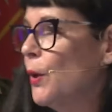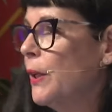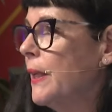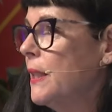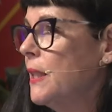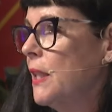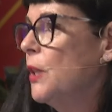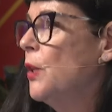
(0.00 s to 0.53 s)

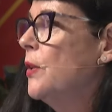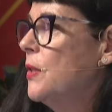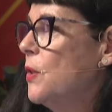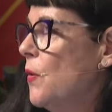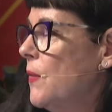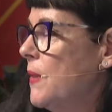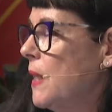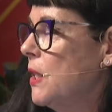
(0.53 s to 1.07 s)
continue this
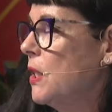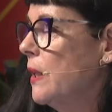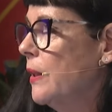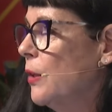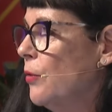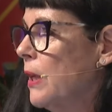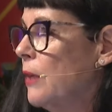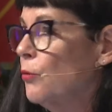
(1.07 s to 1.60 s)
conversation in the
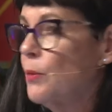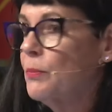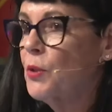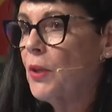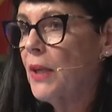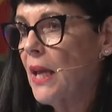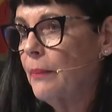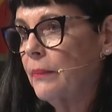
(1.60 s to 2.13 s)
green room,
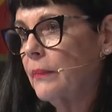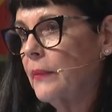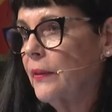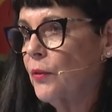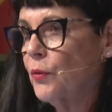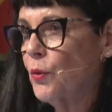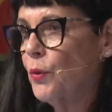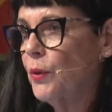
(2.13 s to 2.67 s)
so come
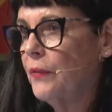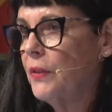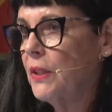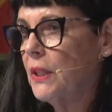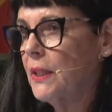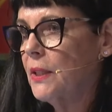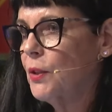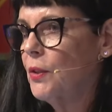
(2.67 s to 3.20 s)
through if
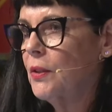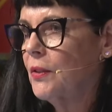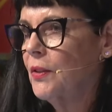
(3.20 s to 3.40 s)
you'd like to.